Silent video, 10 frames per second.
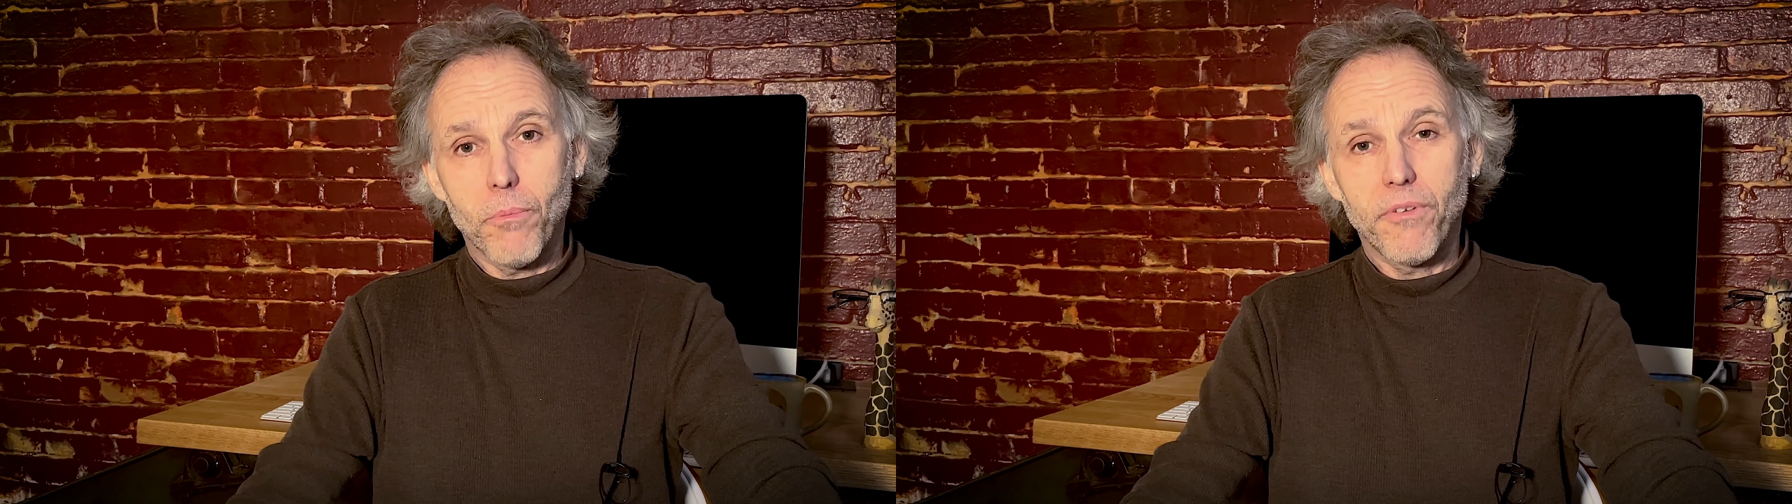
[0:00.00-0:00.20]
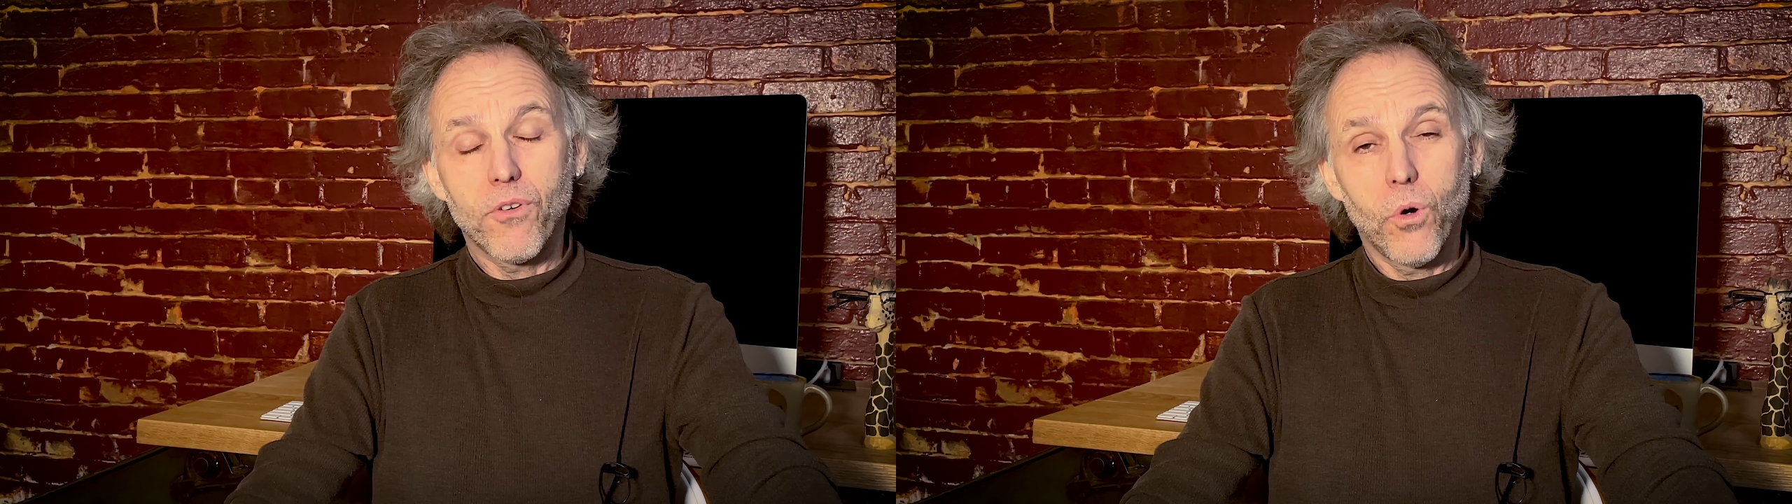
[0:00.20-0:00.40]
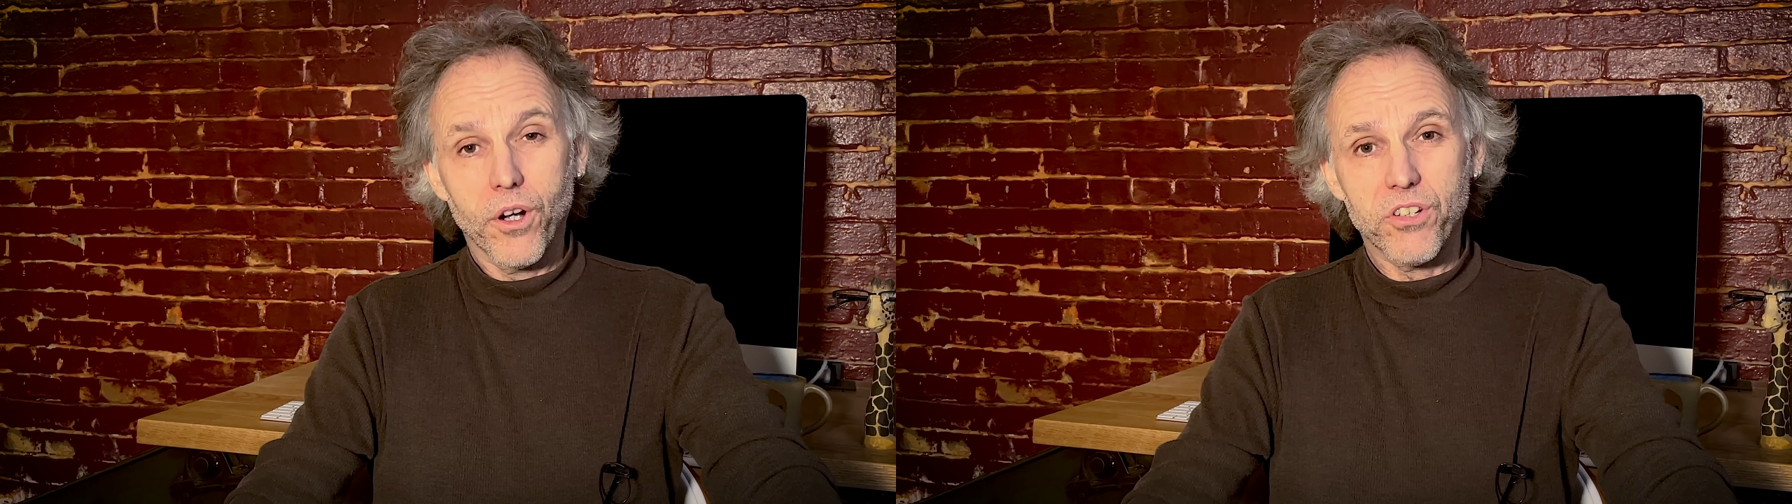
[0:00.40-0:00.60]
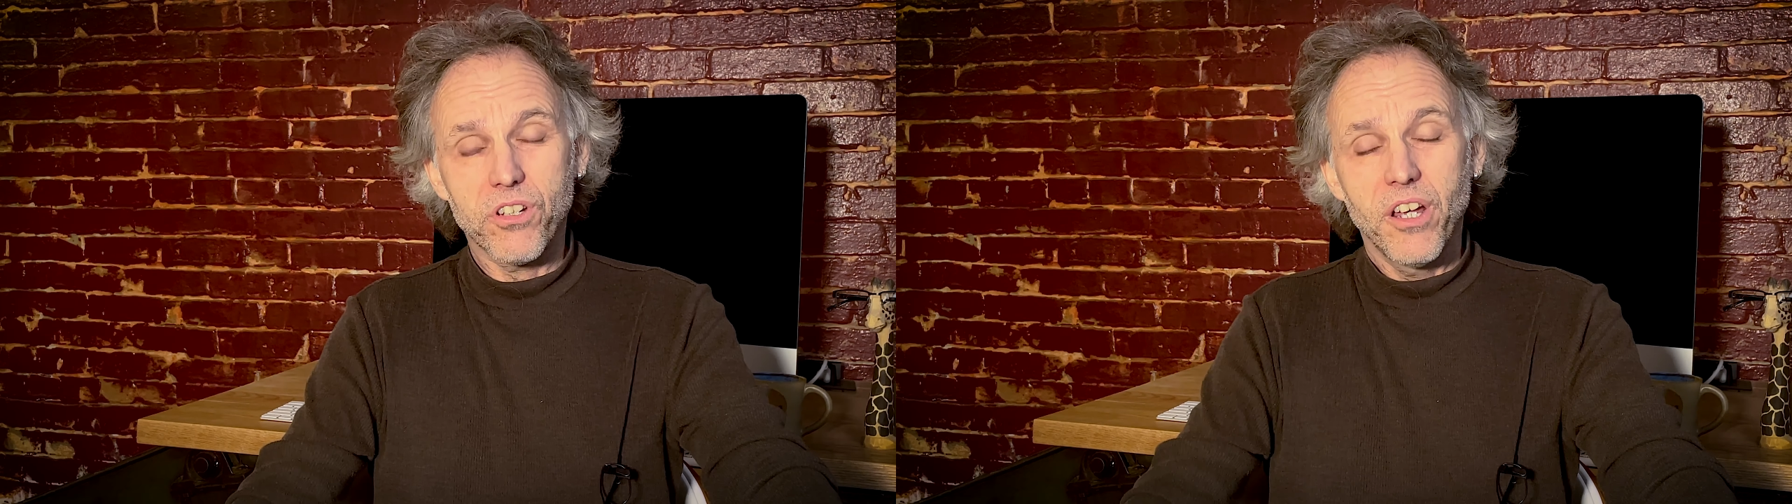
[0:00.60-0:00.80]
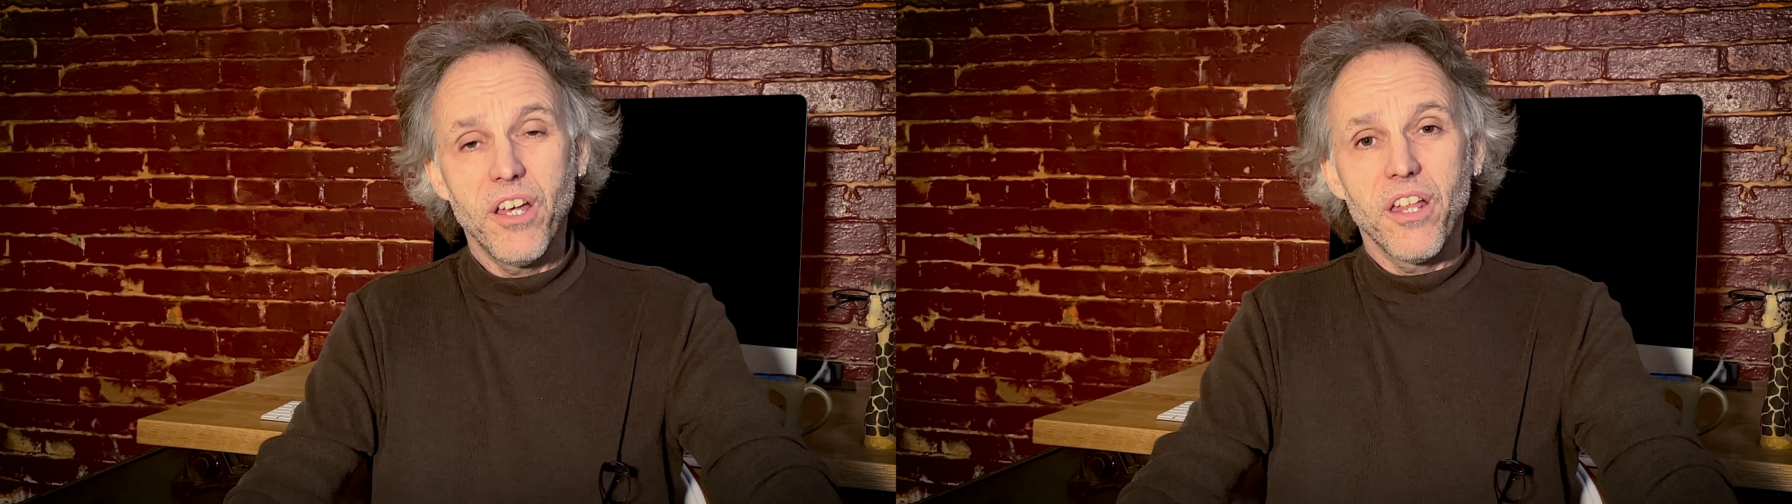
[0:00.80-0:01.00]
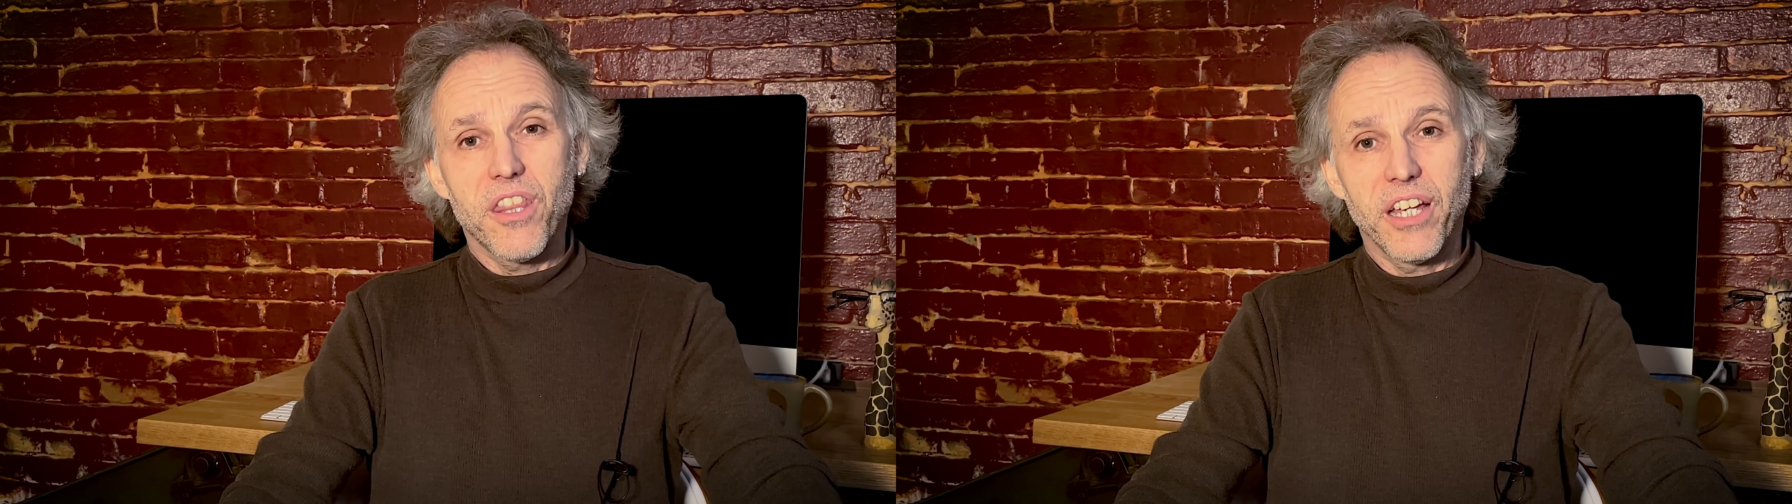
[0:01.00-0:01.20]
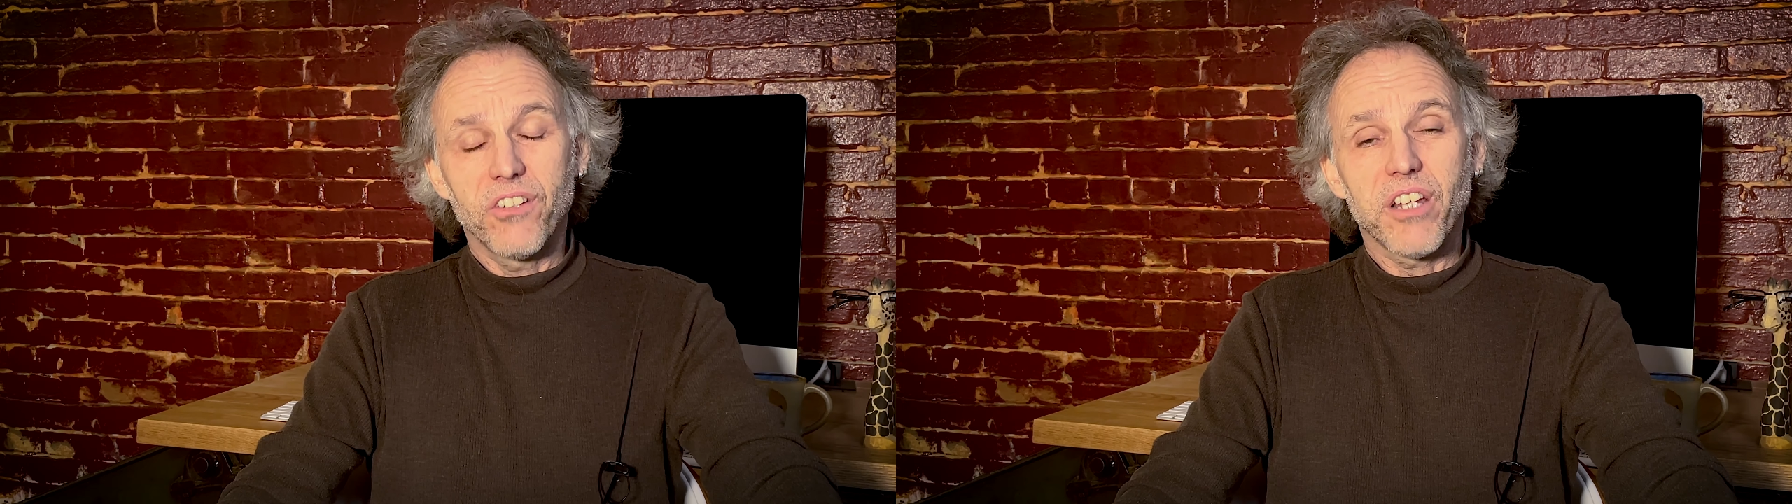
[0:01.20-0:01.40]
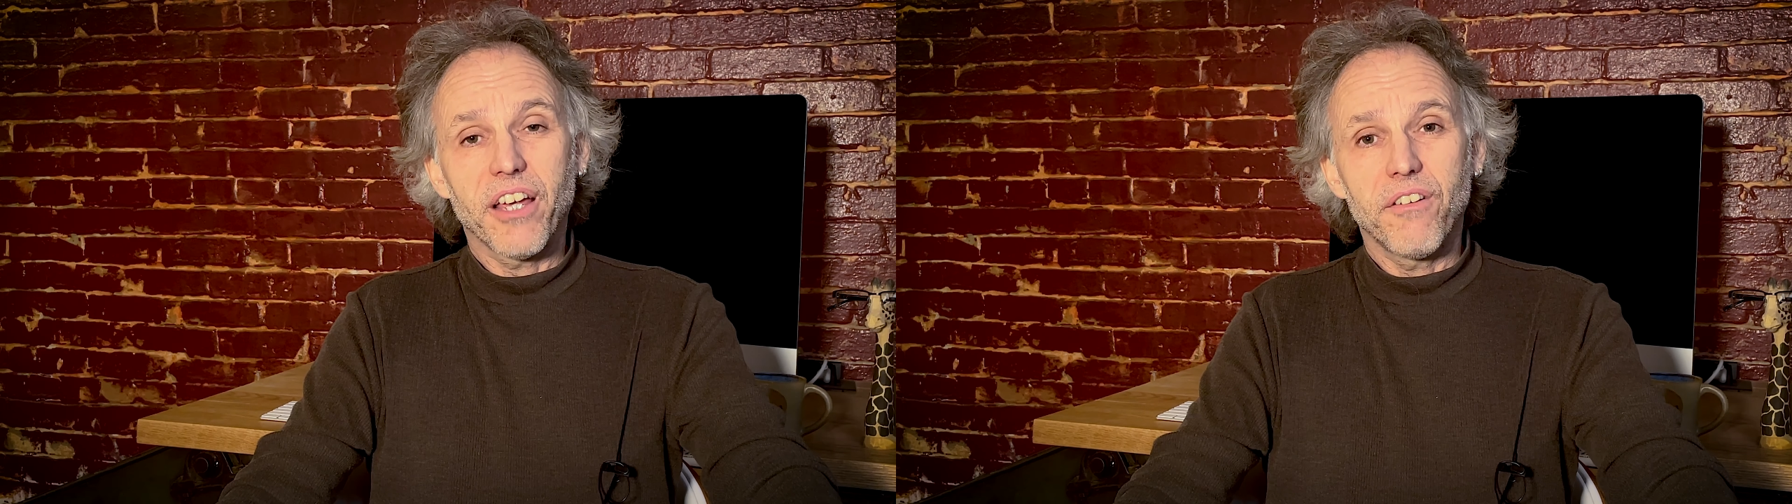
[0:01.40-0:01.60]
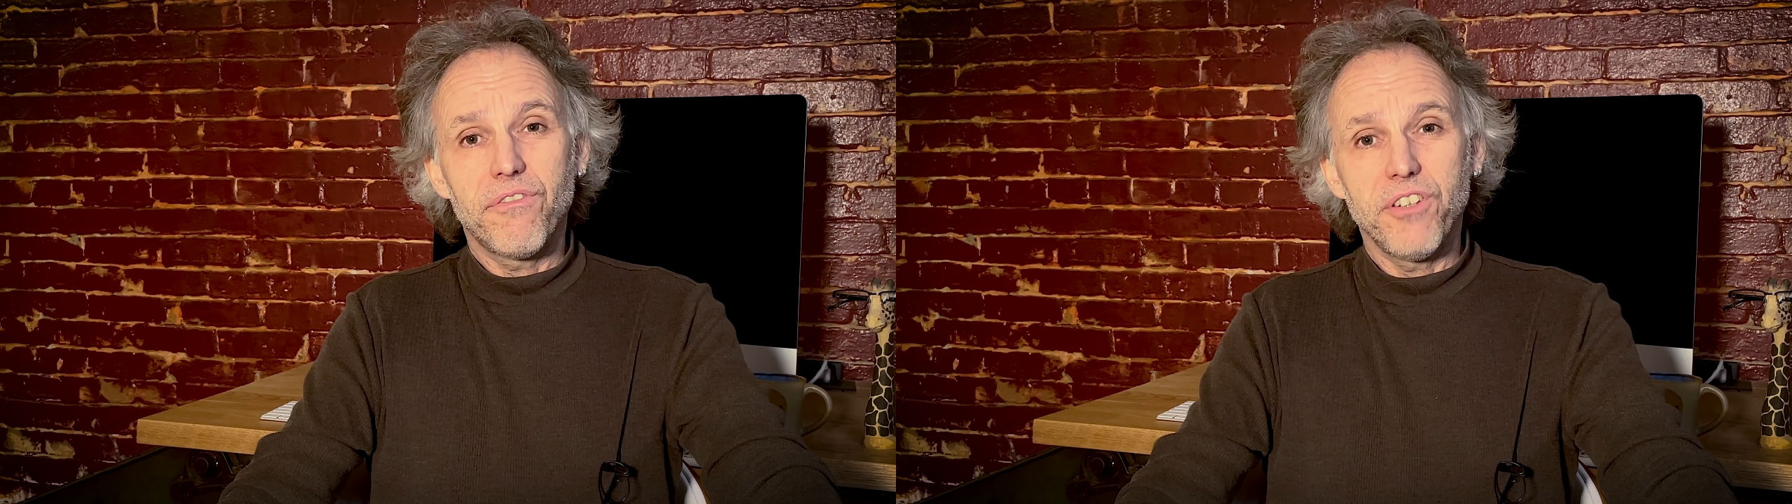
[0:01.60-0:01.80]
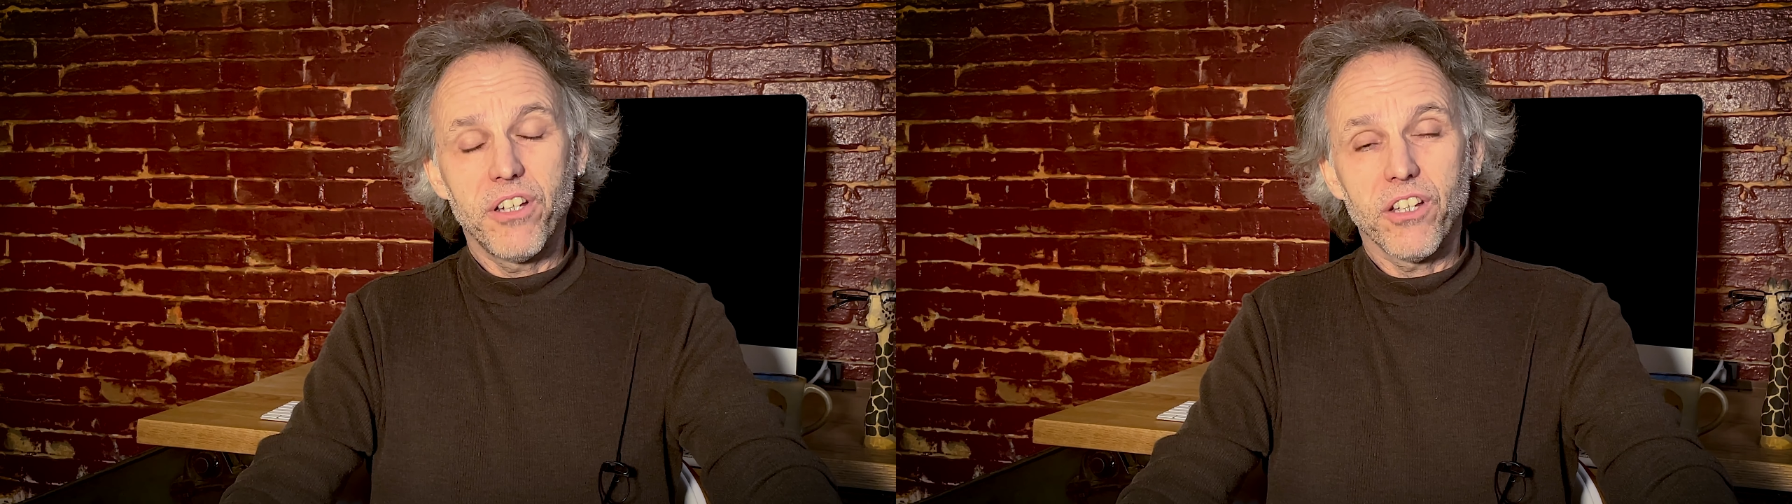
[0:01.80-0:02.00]
Of course, things like
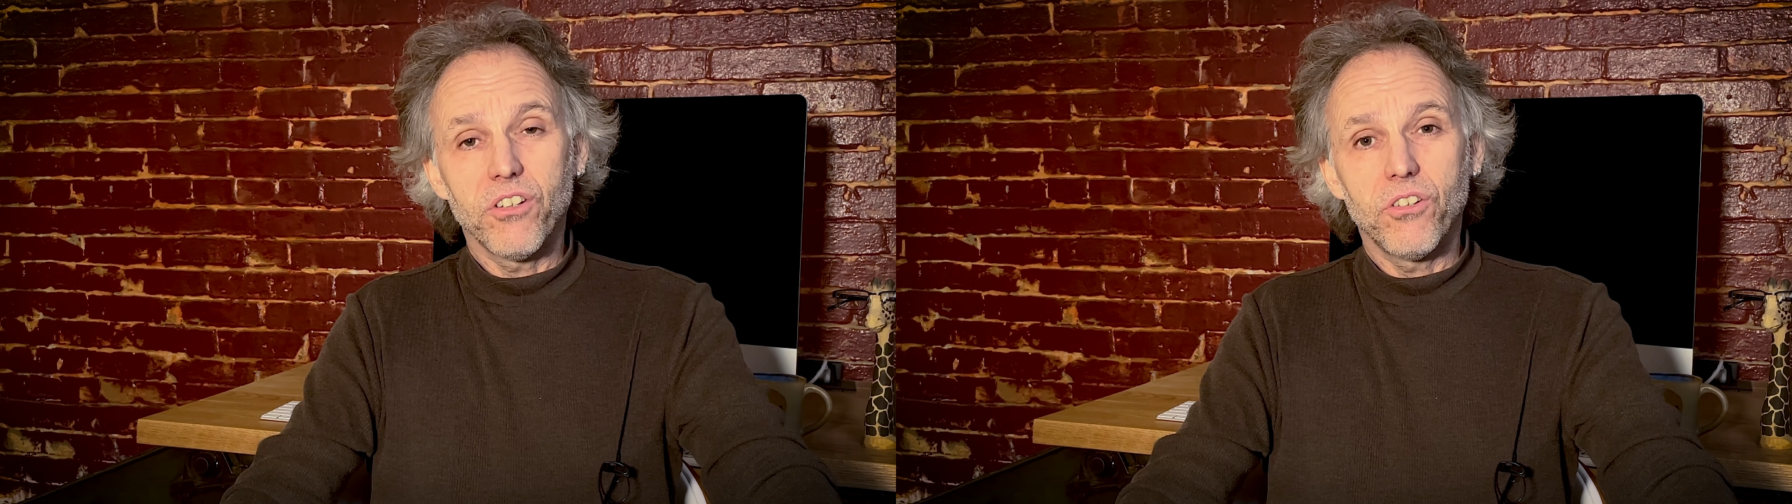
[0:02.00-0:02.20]
feeling